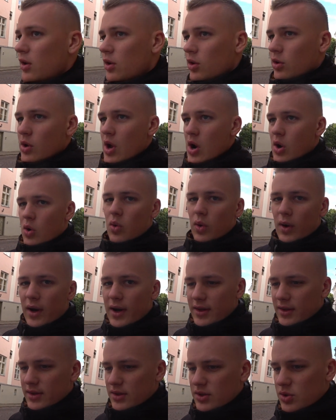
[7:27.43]
Look how
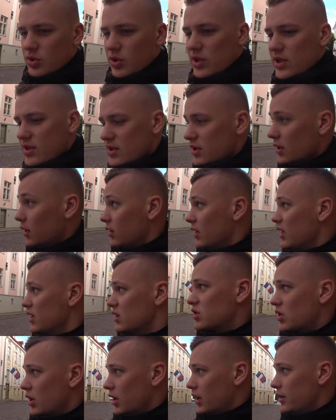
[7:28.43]
quiet the streets are,
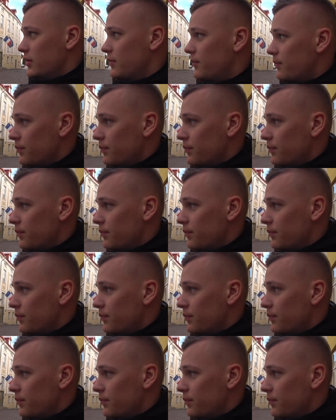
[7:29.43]
literally.